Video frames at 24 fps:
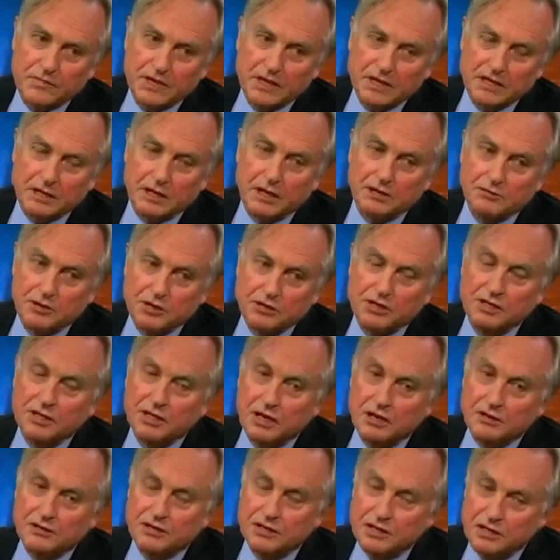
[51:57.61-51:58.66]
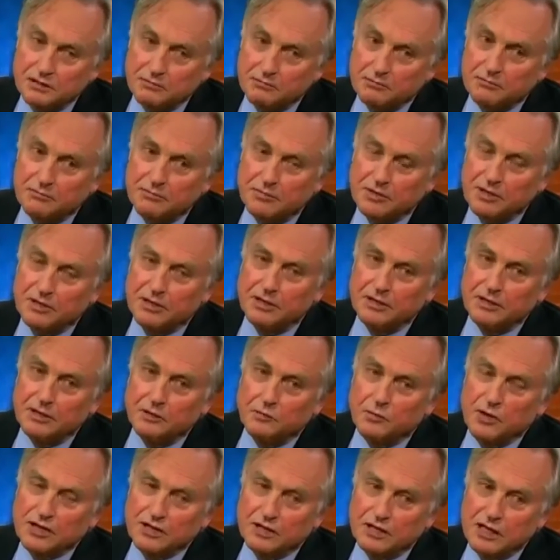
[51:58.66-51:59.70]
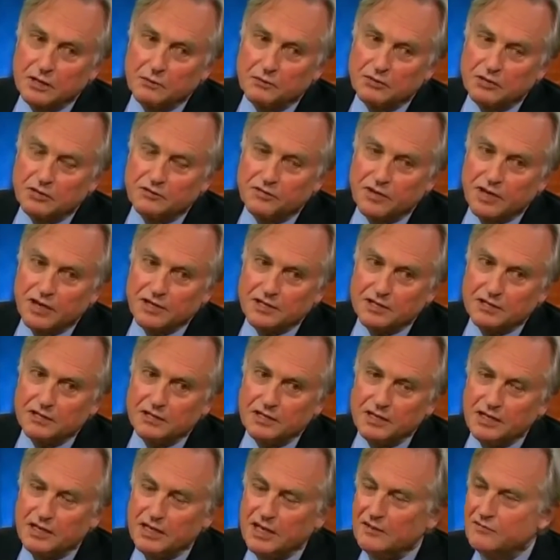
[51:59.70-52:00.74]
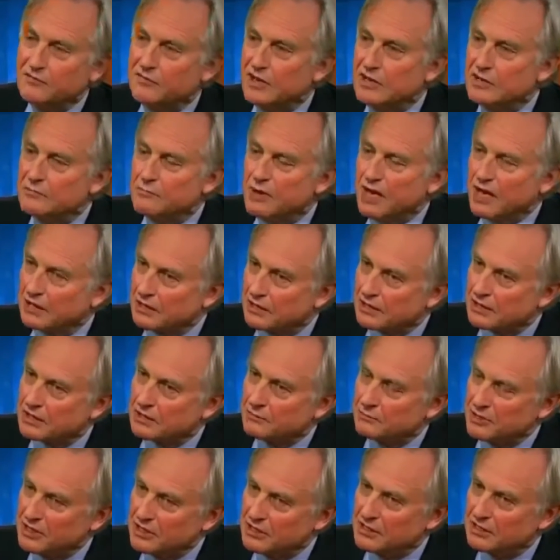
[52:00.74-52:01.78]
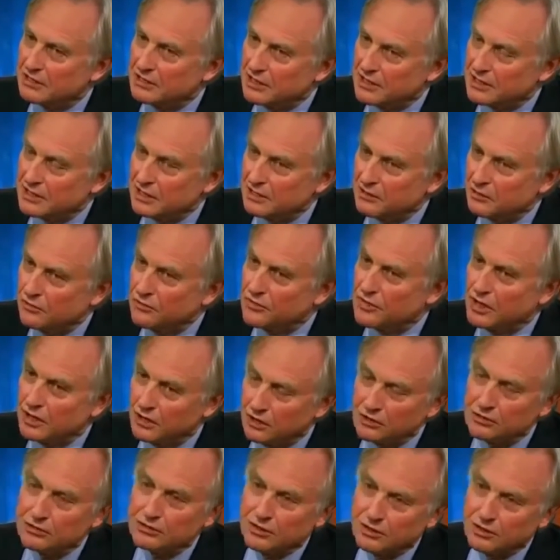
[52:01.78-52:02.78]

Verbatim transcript: so I wrote and asked him whether he would advise it. And he gave very balanced opinion. He said, on the whole,